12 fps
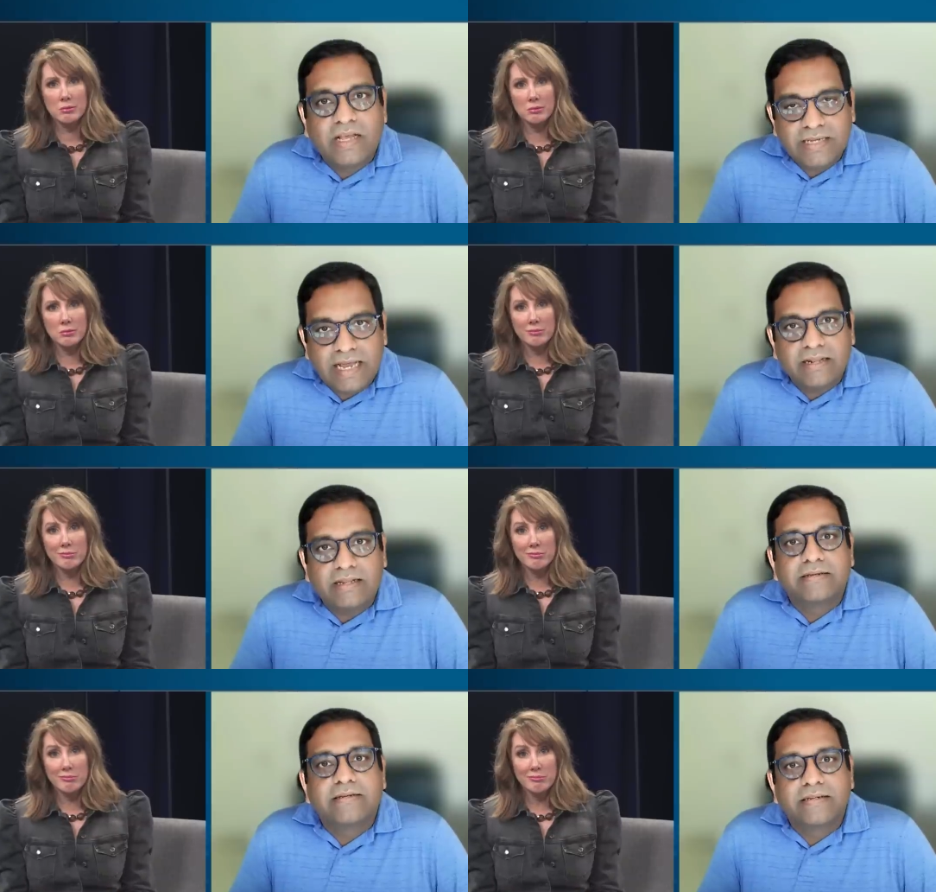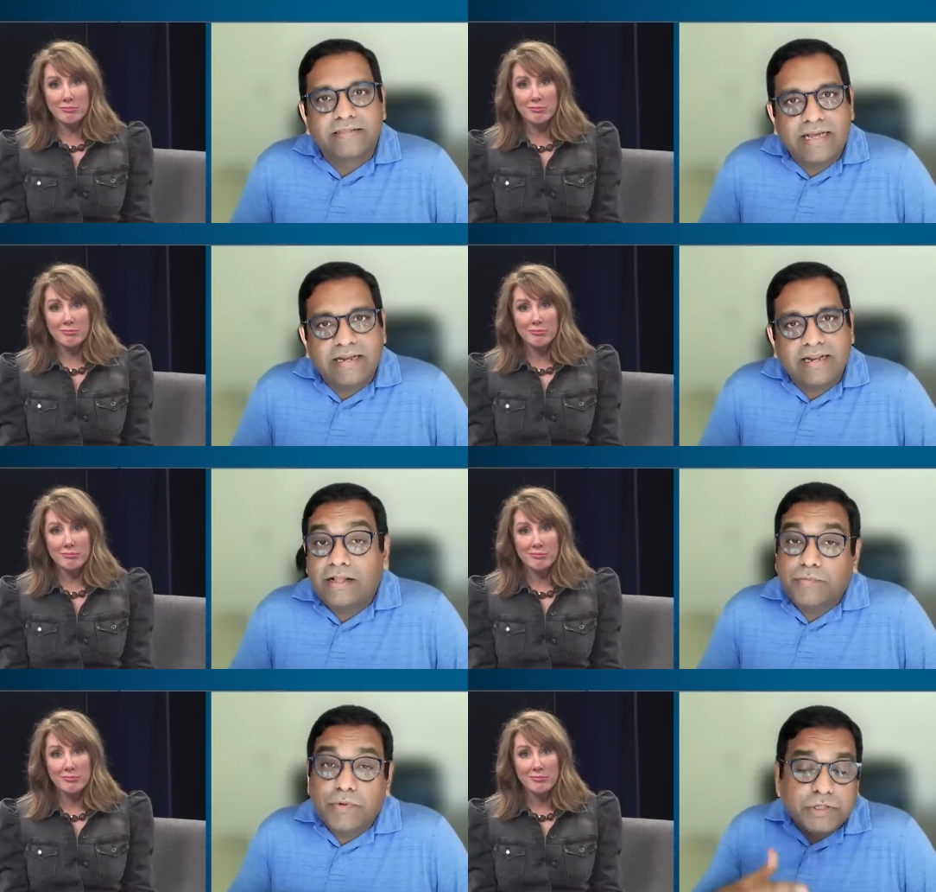Speaker 1: Exactly,
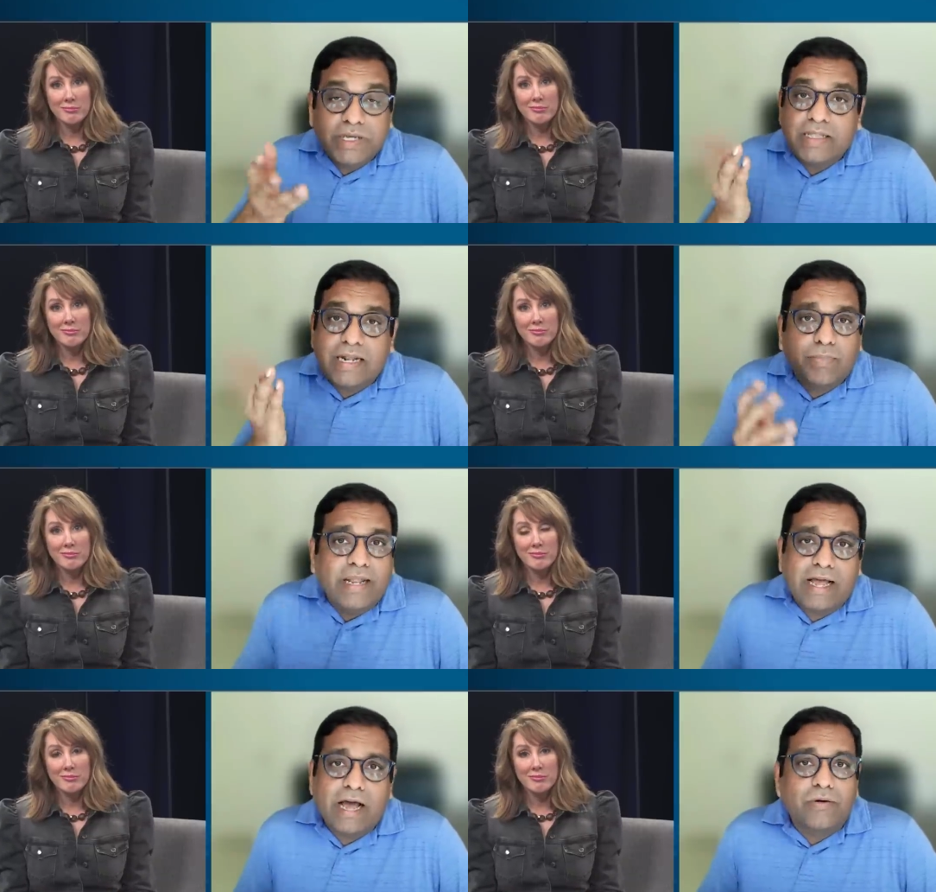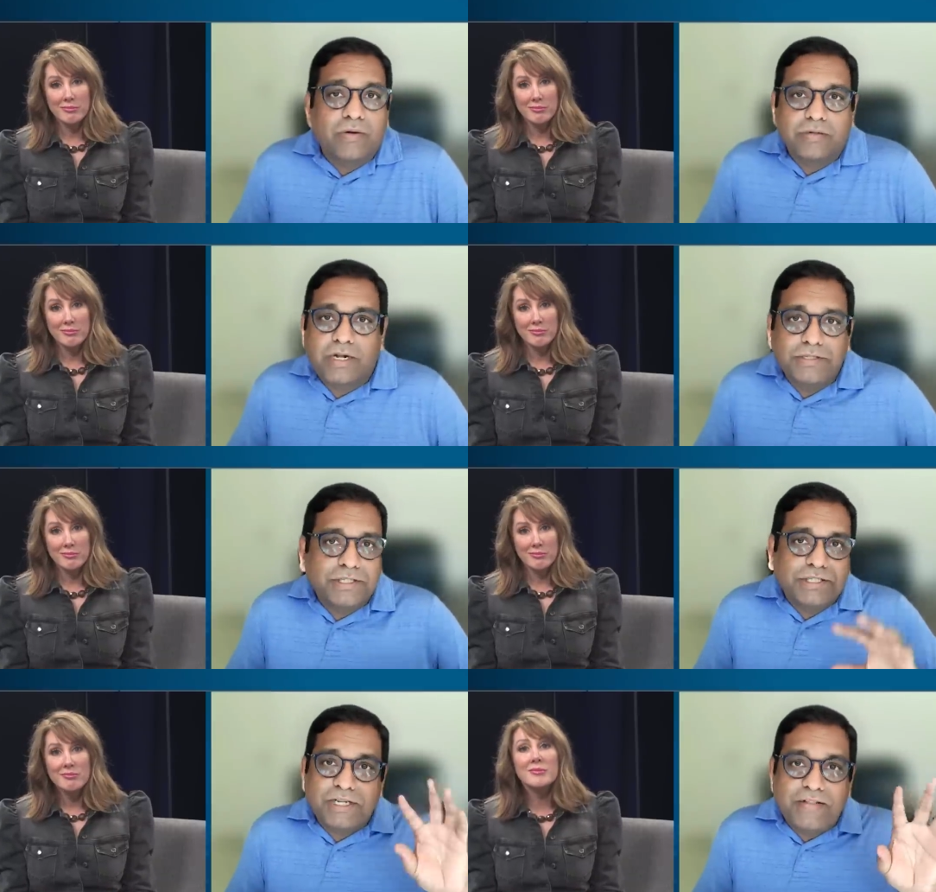exactly. And we're seeing that play out,
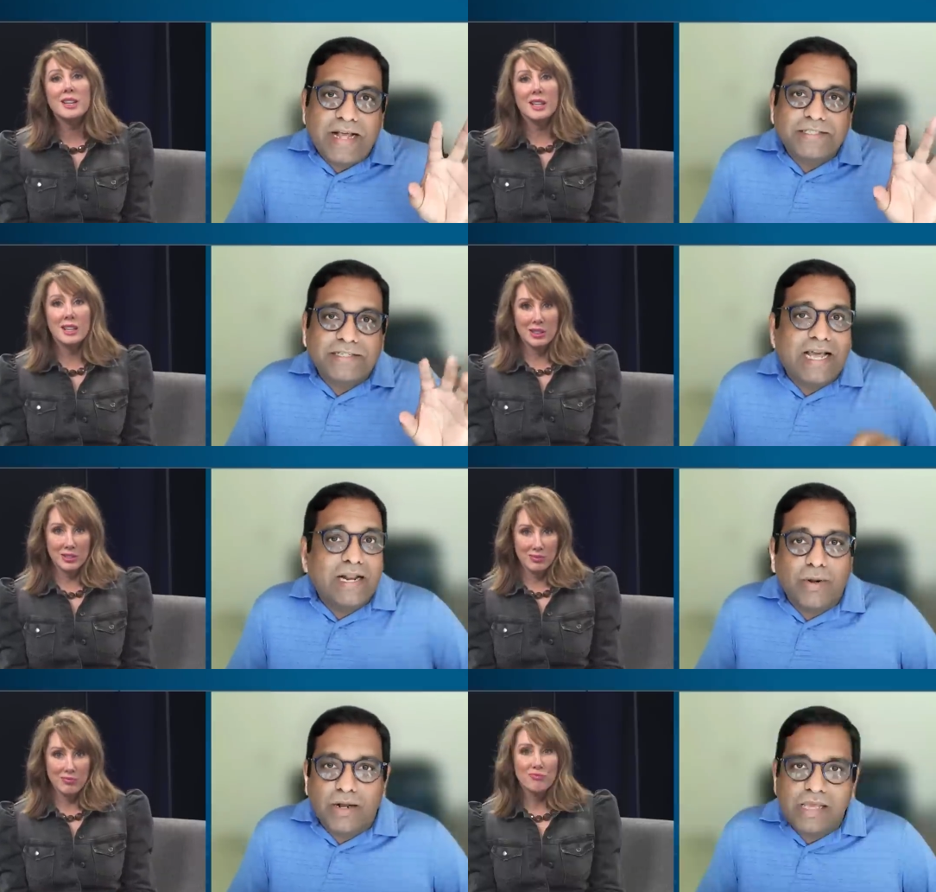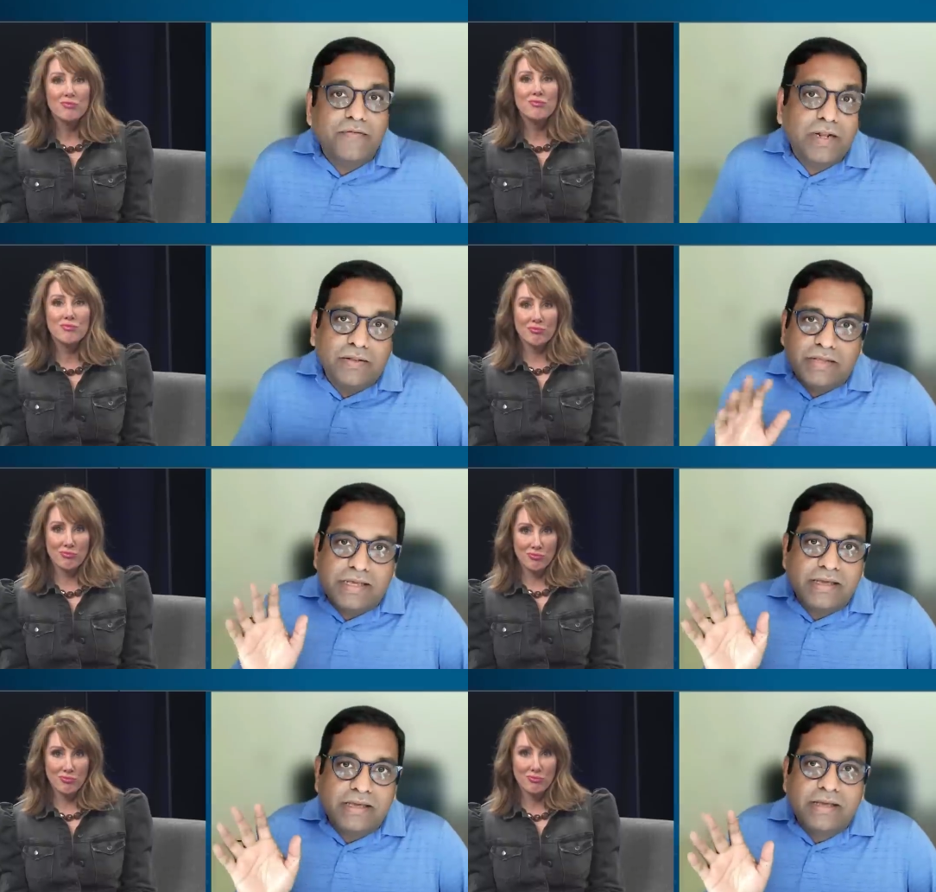not just on that side, but even
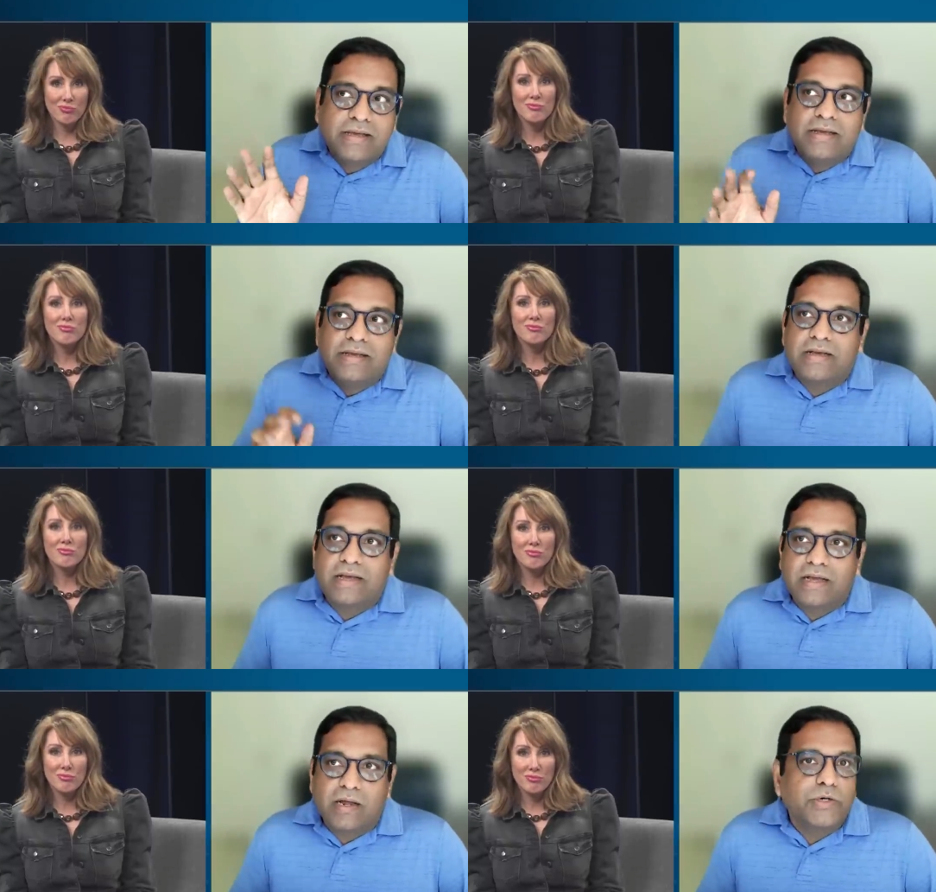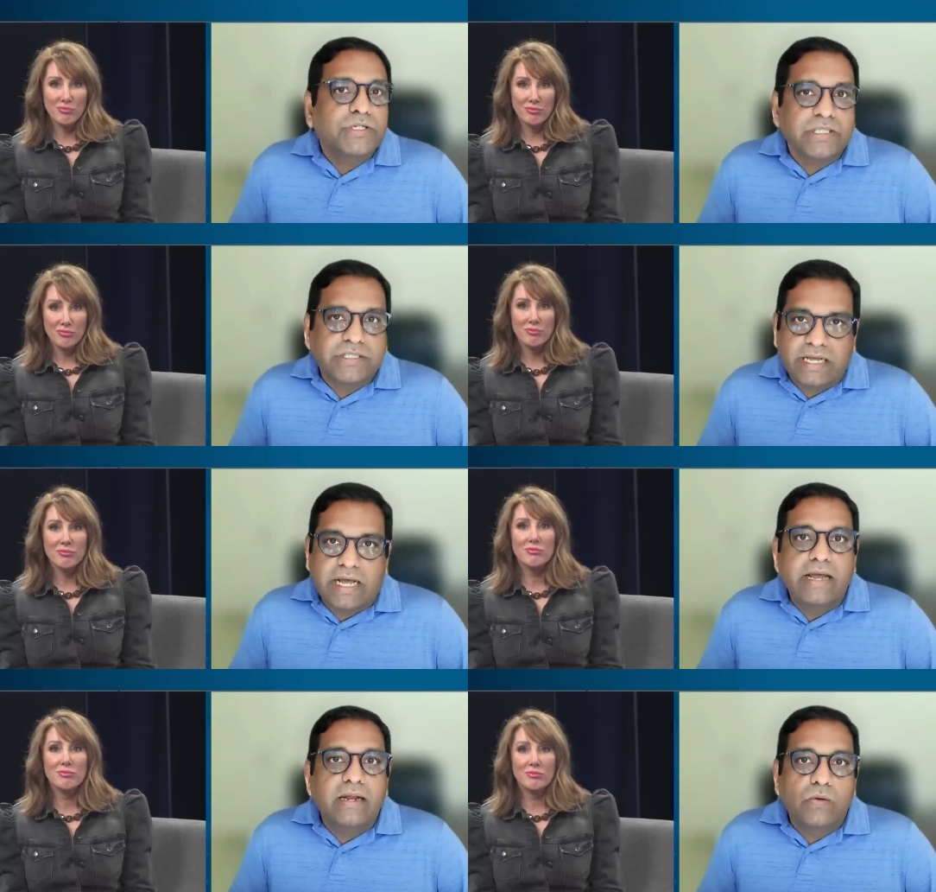on the commercial
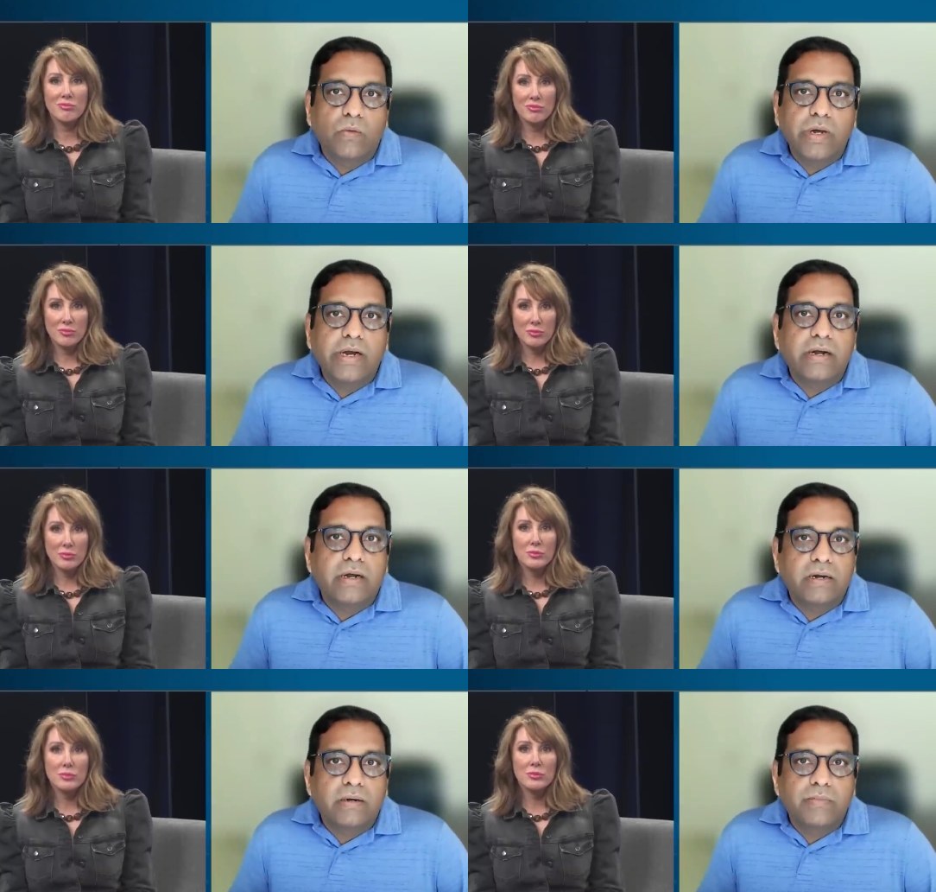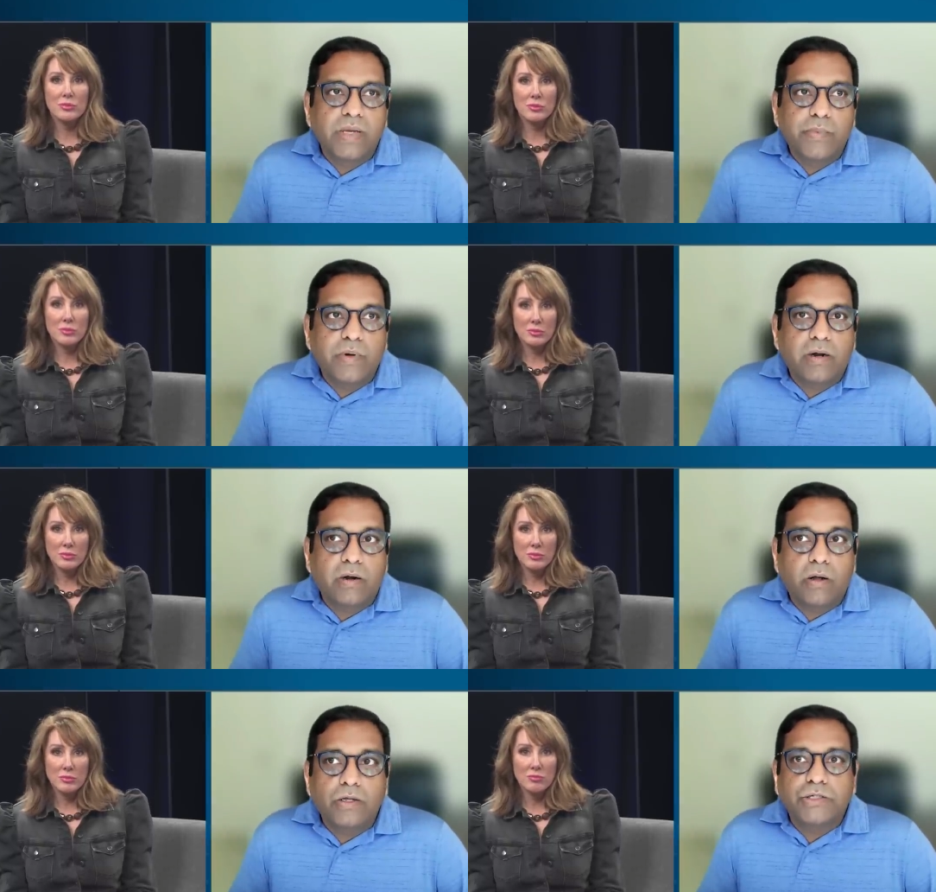side, where
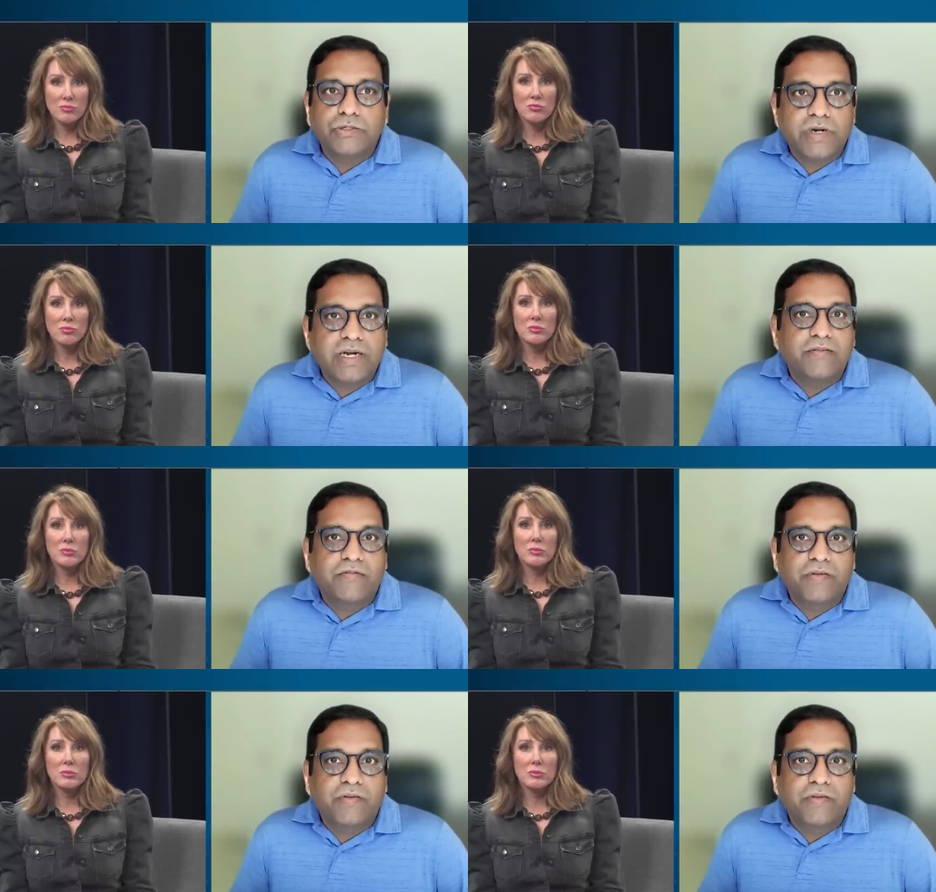people are also trying to